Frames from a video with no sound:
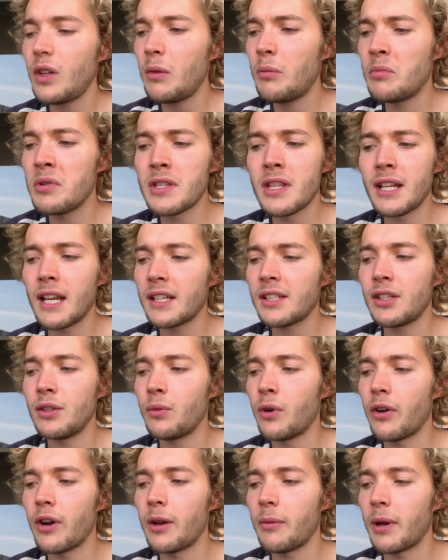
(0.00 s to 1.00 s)
But the less you
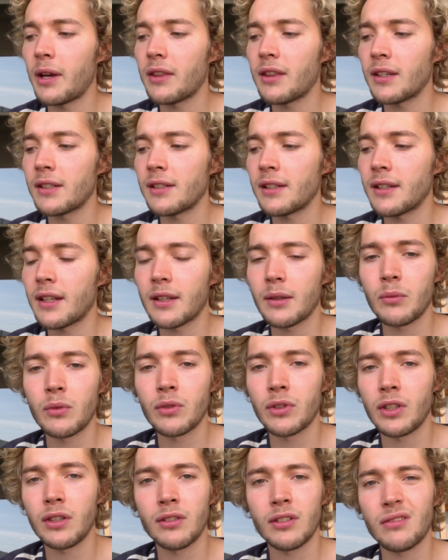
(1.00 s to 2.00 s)
worry about things like that, the
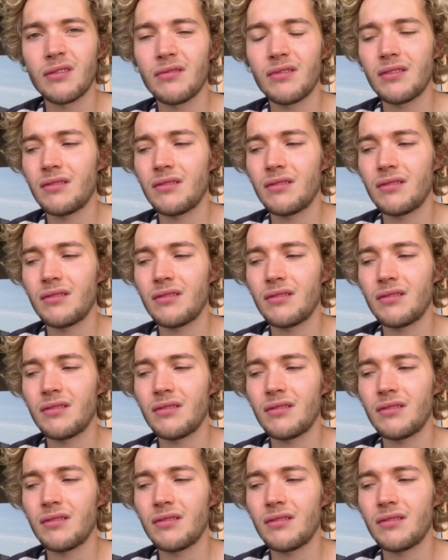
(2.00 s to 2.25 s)
more that you just